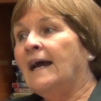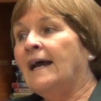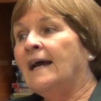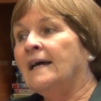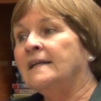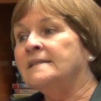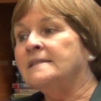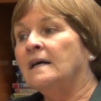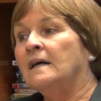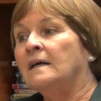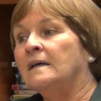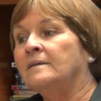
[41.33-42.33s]
And
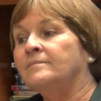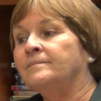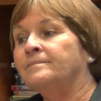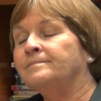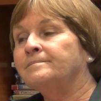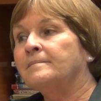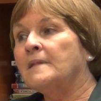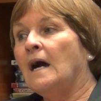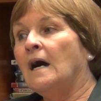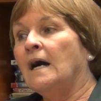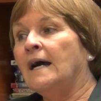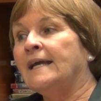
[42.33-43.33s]
um,
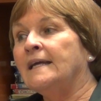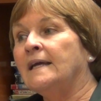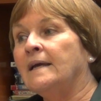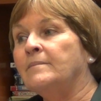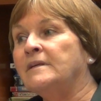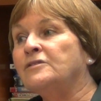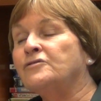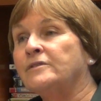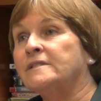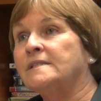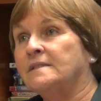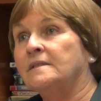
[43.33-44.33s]
I am
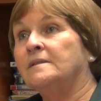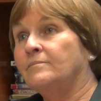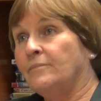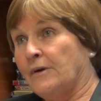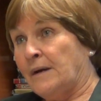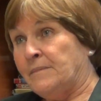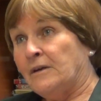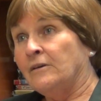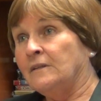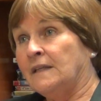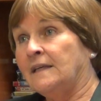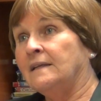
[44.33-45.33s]
interested
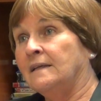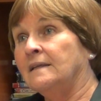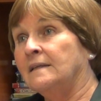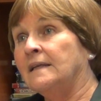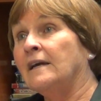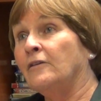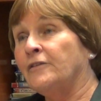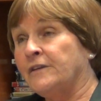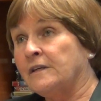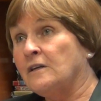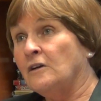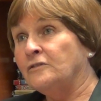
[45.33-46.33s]
primarily in health
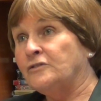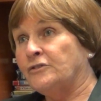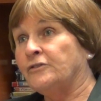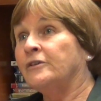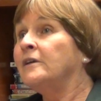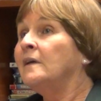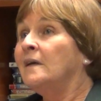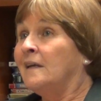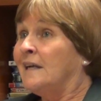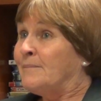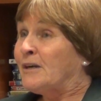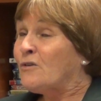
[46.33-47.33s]
and culture,
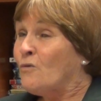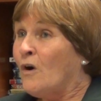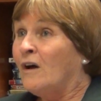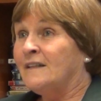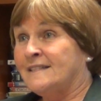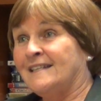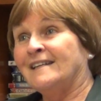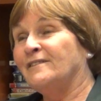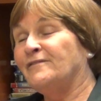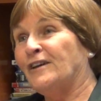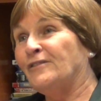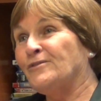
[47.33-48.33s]
and I'm a
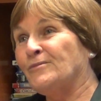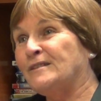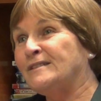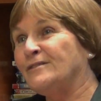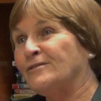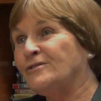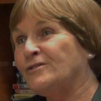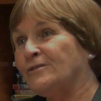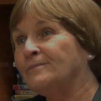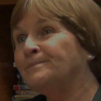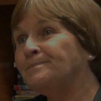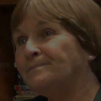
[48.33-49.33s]
qualitative health researcher.